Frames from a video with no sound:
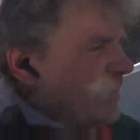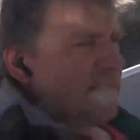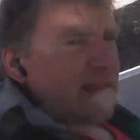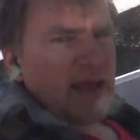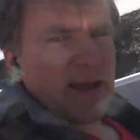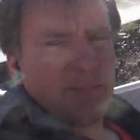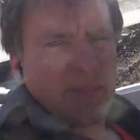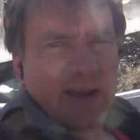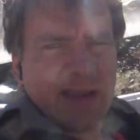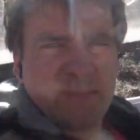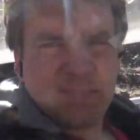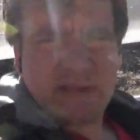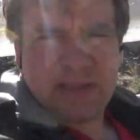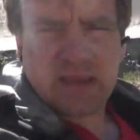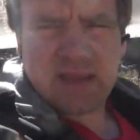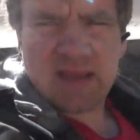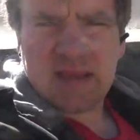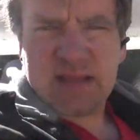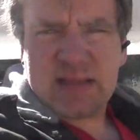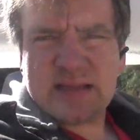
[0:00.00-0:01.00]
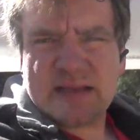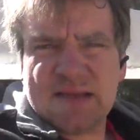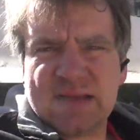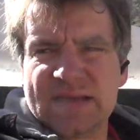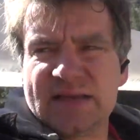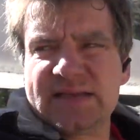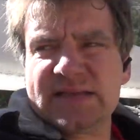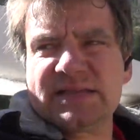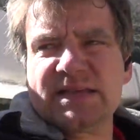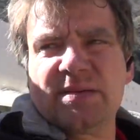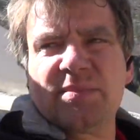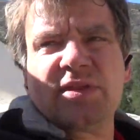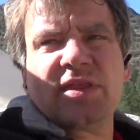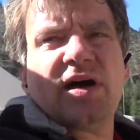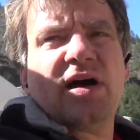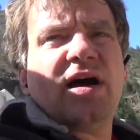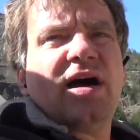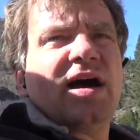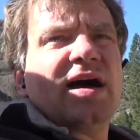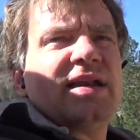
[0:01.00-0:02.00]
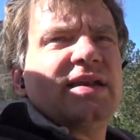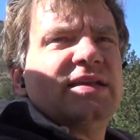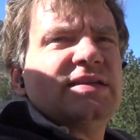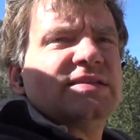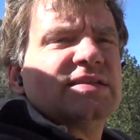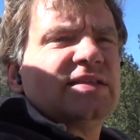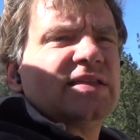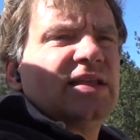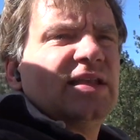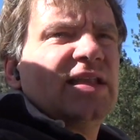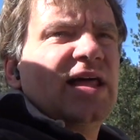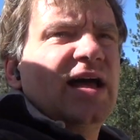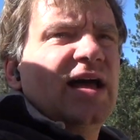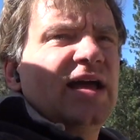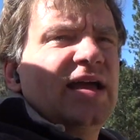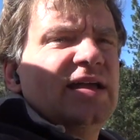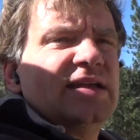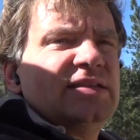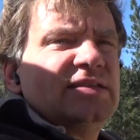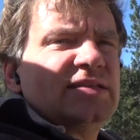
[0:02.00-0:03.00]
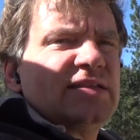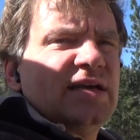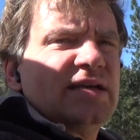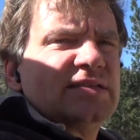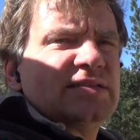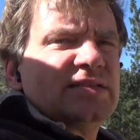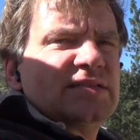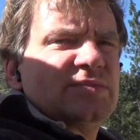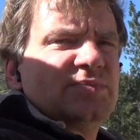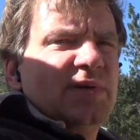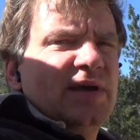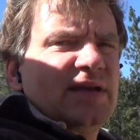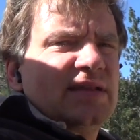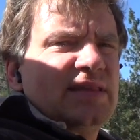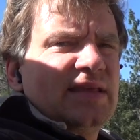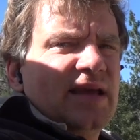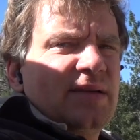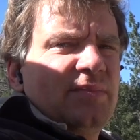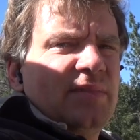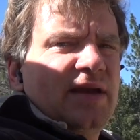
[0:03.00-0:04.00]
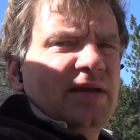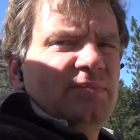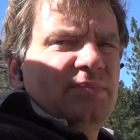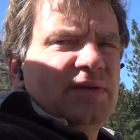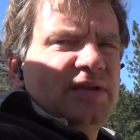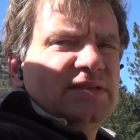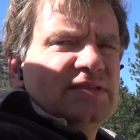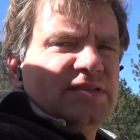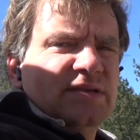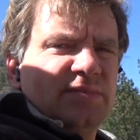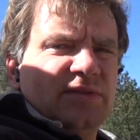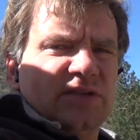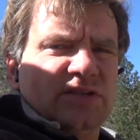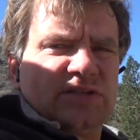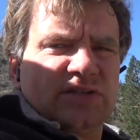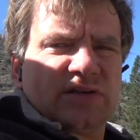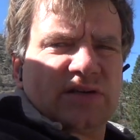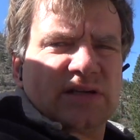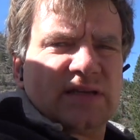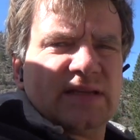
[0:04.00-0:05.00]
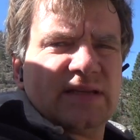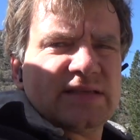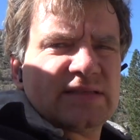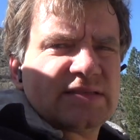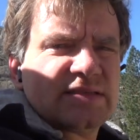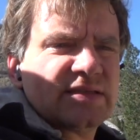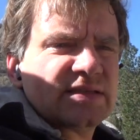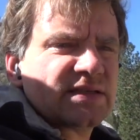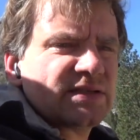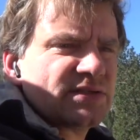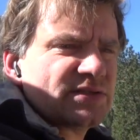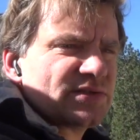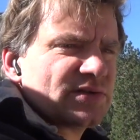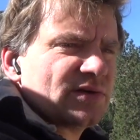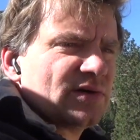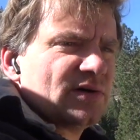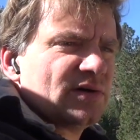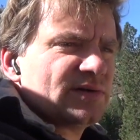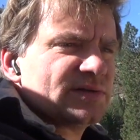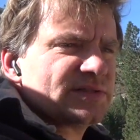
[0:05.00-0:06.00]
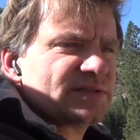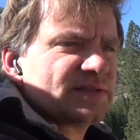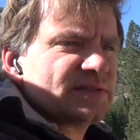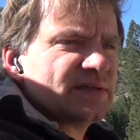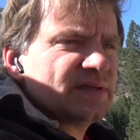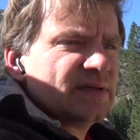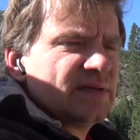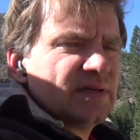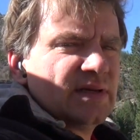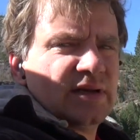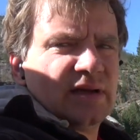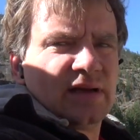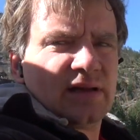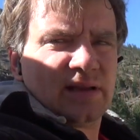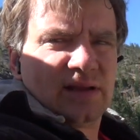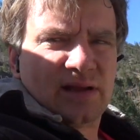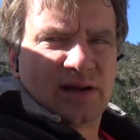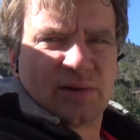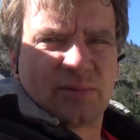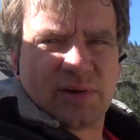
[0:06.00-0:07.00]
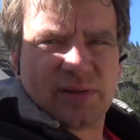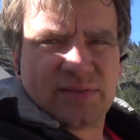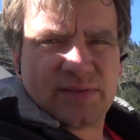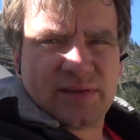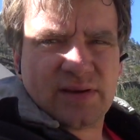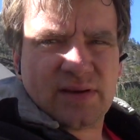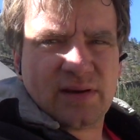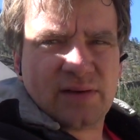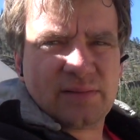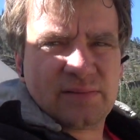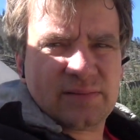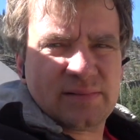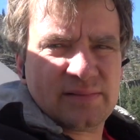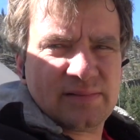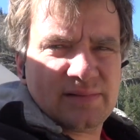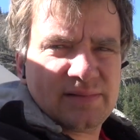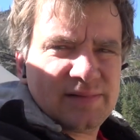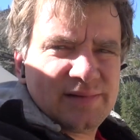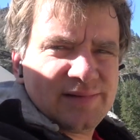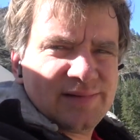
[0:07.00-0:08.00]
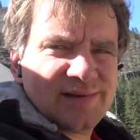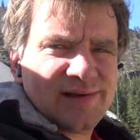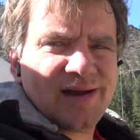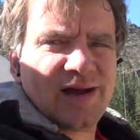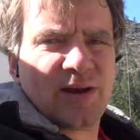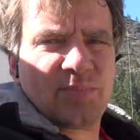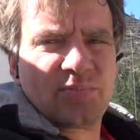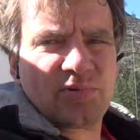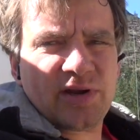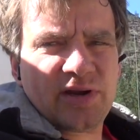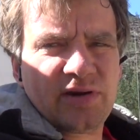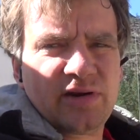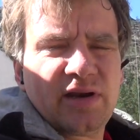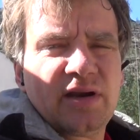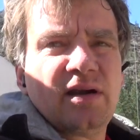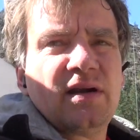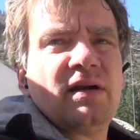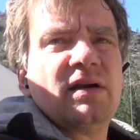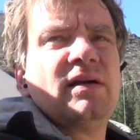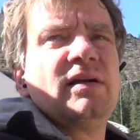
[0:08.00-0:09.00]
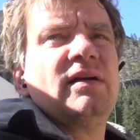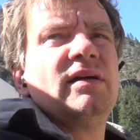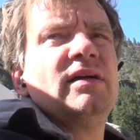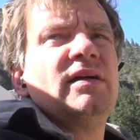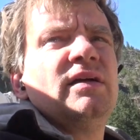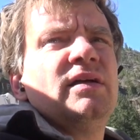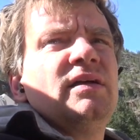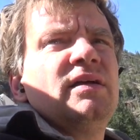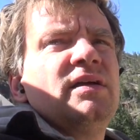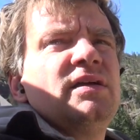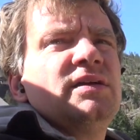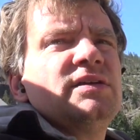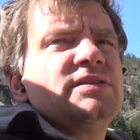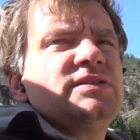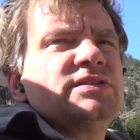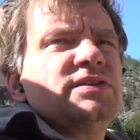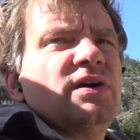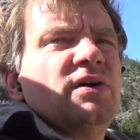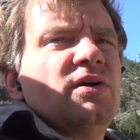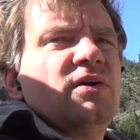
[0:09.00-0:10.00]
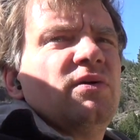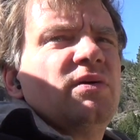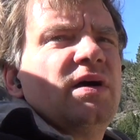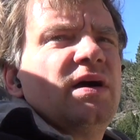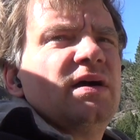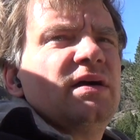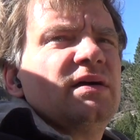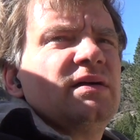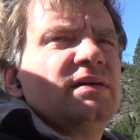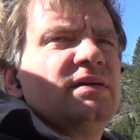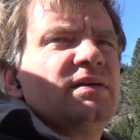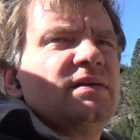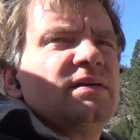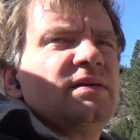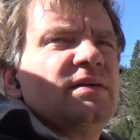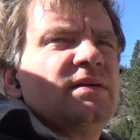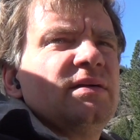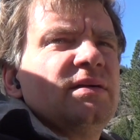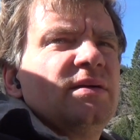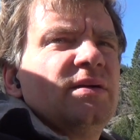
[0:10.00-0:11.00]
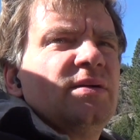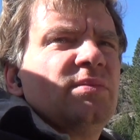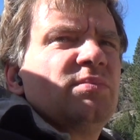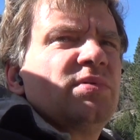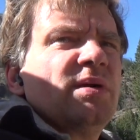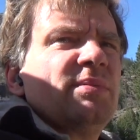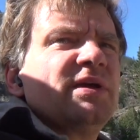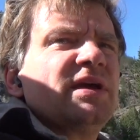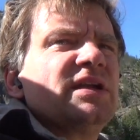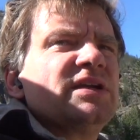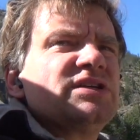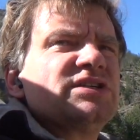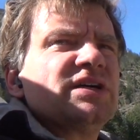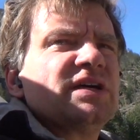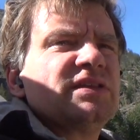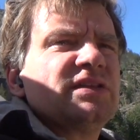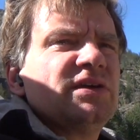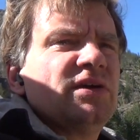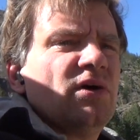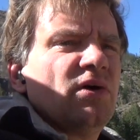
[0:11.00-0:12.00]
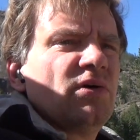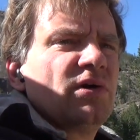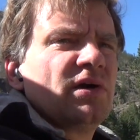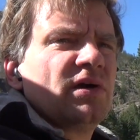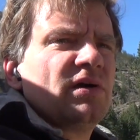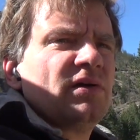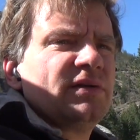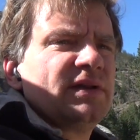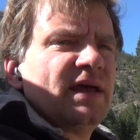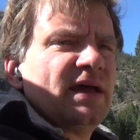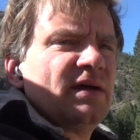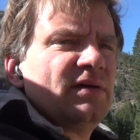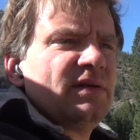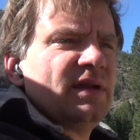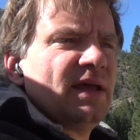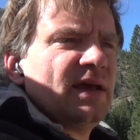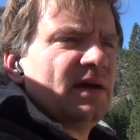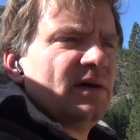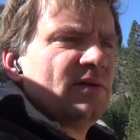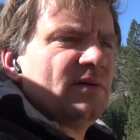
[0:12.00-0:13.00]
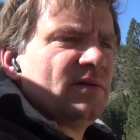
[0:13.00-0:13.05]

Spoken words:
that might be some of the hotness of the lines. I suspect that might be some of the jerkiness to the controls, along with, you know, operator error. So probably going to shut the old girl down now